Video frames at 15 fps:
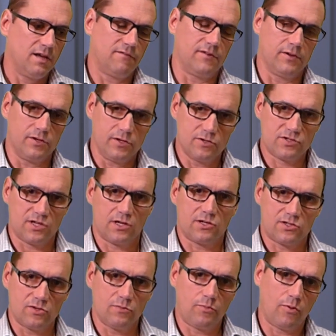If you're using
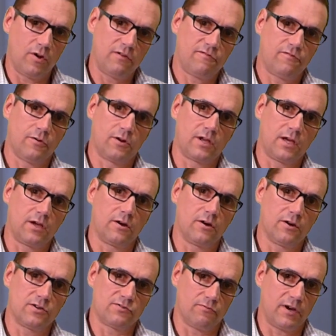a 2.4
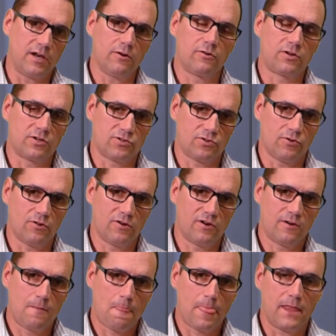gigahertz radio
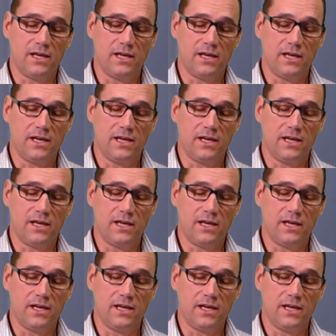controller,